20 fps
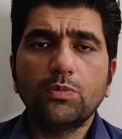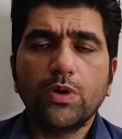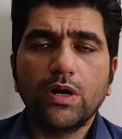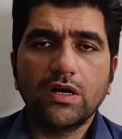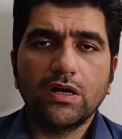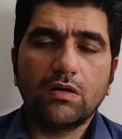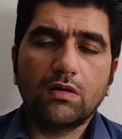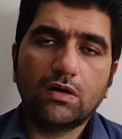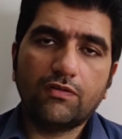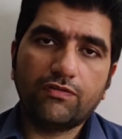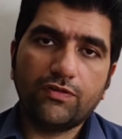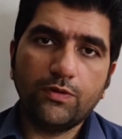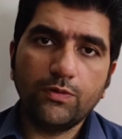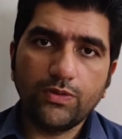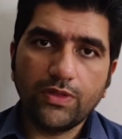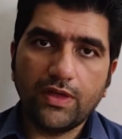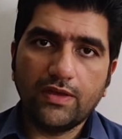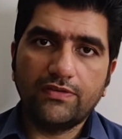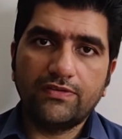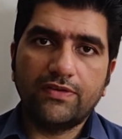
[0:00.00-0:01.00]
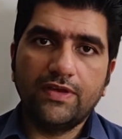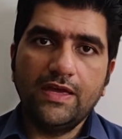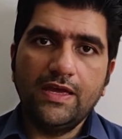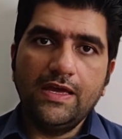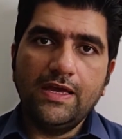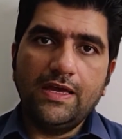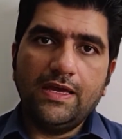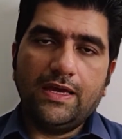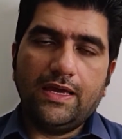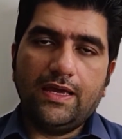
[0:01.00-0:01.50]
to point out a few things
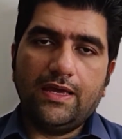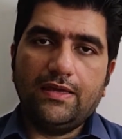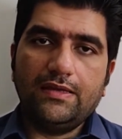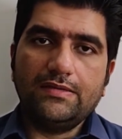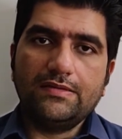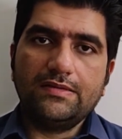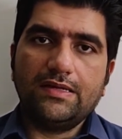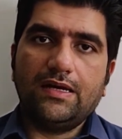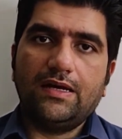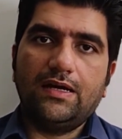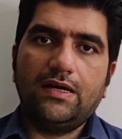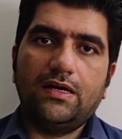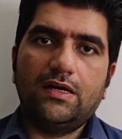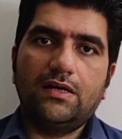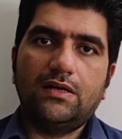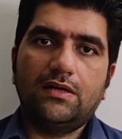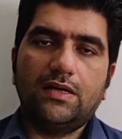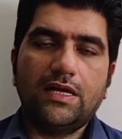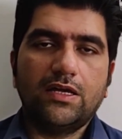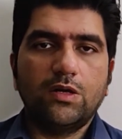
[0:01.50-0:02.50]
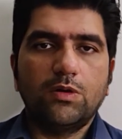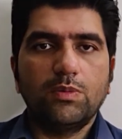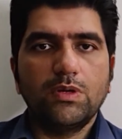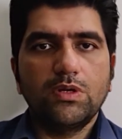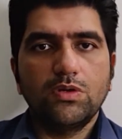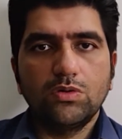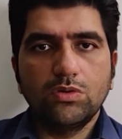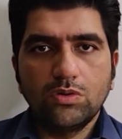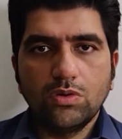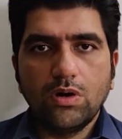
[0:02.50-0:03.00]
is
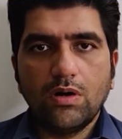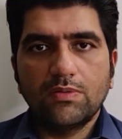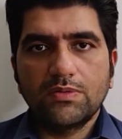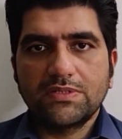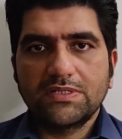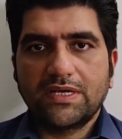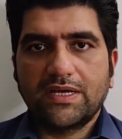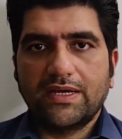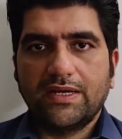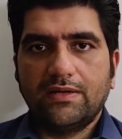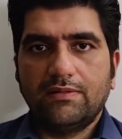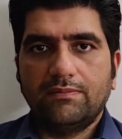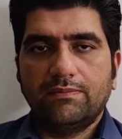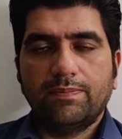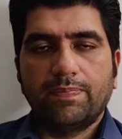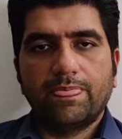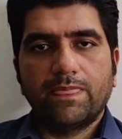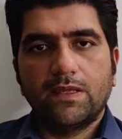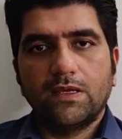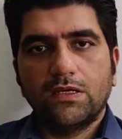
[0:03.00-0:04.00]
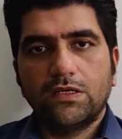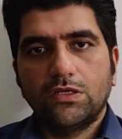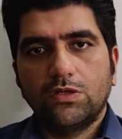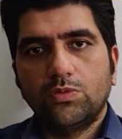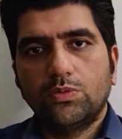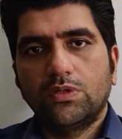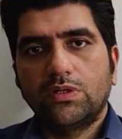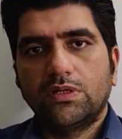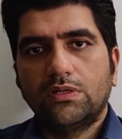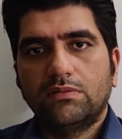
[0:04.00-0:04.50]
when you go outside,
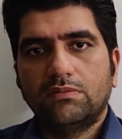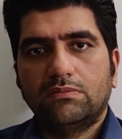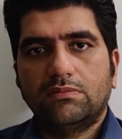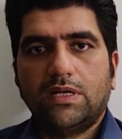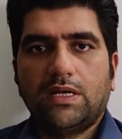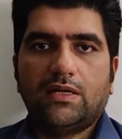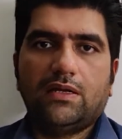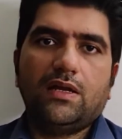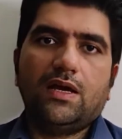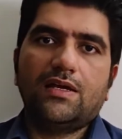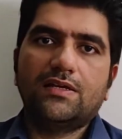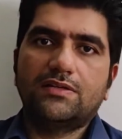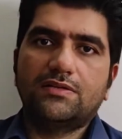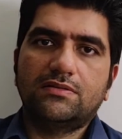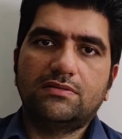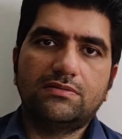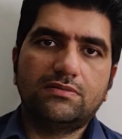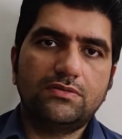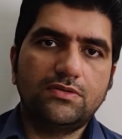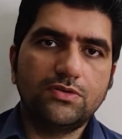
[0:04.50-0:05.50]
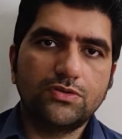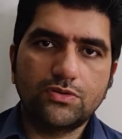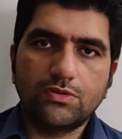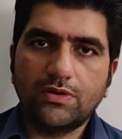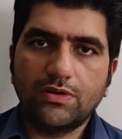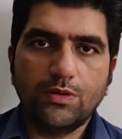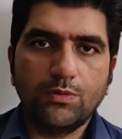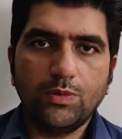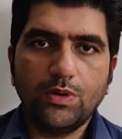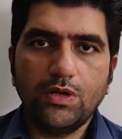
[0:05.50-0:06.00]
you were as you
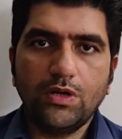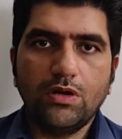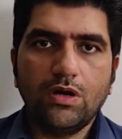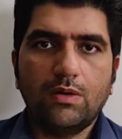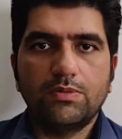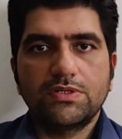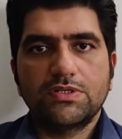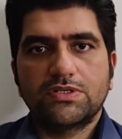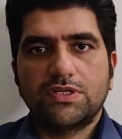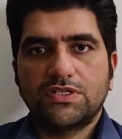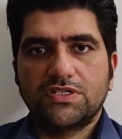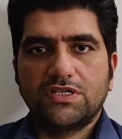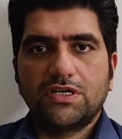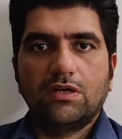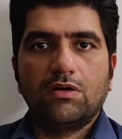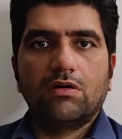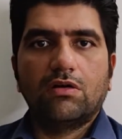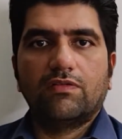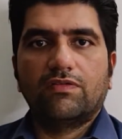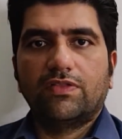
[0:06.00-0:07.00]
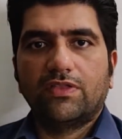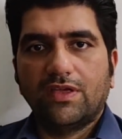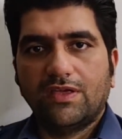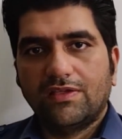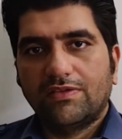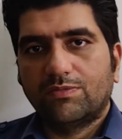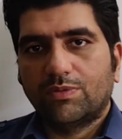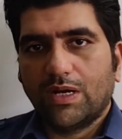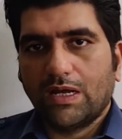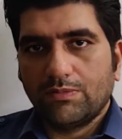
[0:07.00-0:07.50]
saw in the video, I was touching a lot of
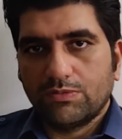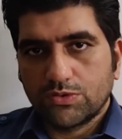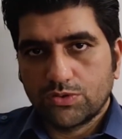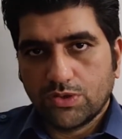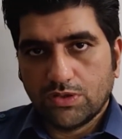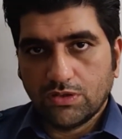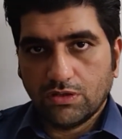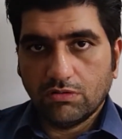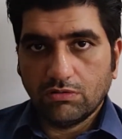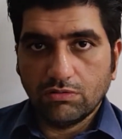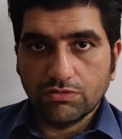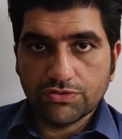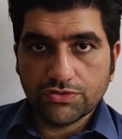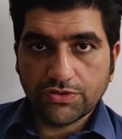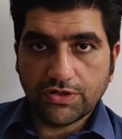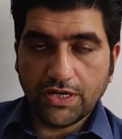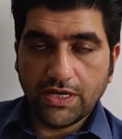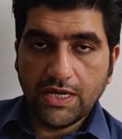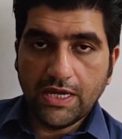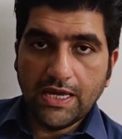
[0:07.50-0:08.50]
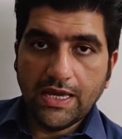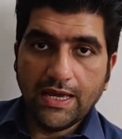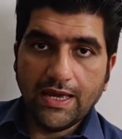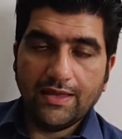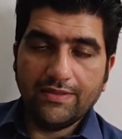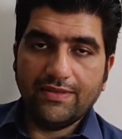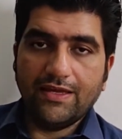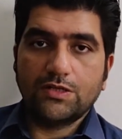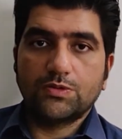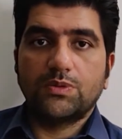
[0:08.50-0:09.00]
things when I was doing the grocery,
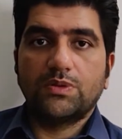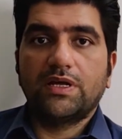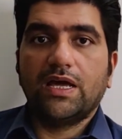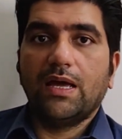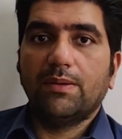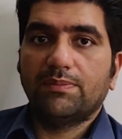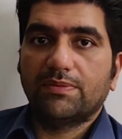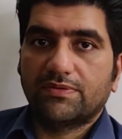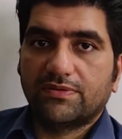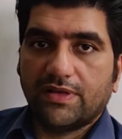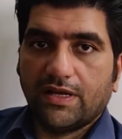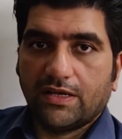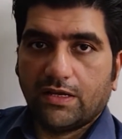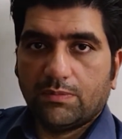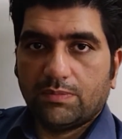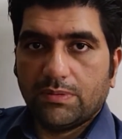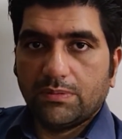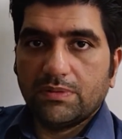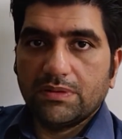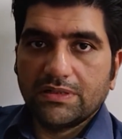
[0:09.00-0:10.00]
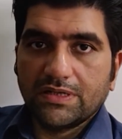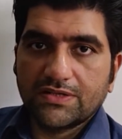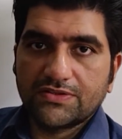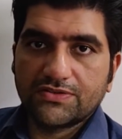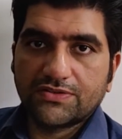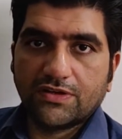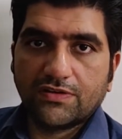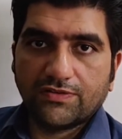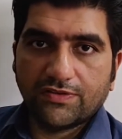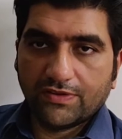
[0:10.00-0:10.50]
and that's what happens. People
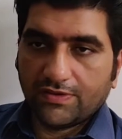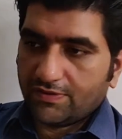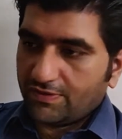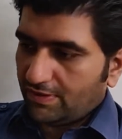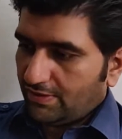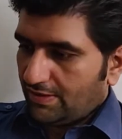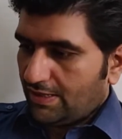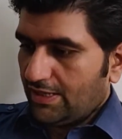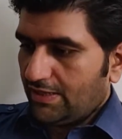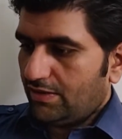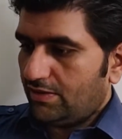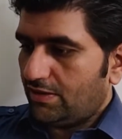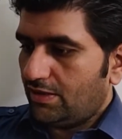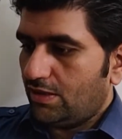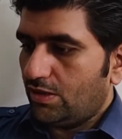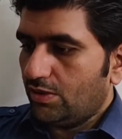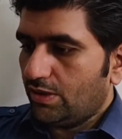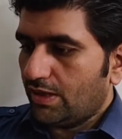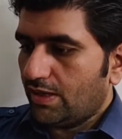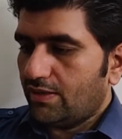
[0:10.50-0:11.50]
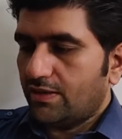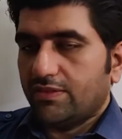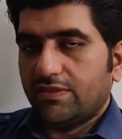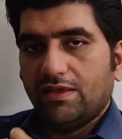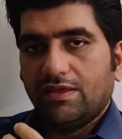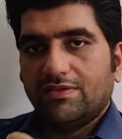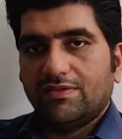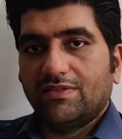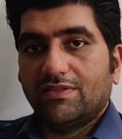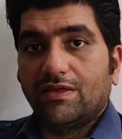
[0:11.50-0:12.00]
touch surfaces and they look at the
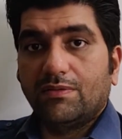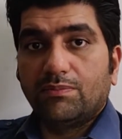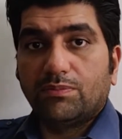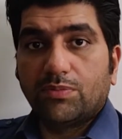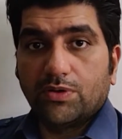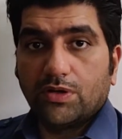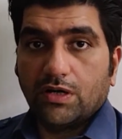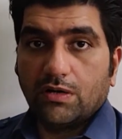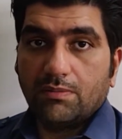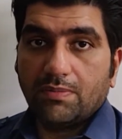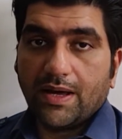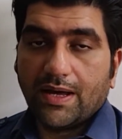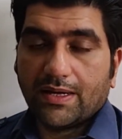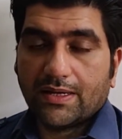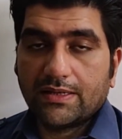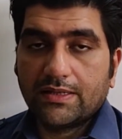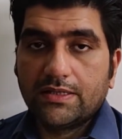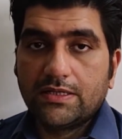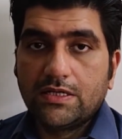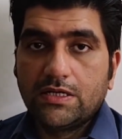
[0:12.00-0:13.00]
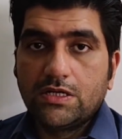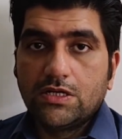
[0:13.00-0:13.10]
things and they put it back.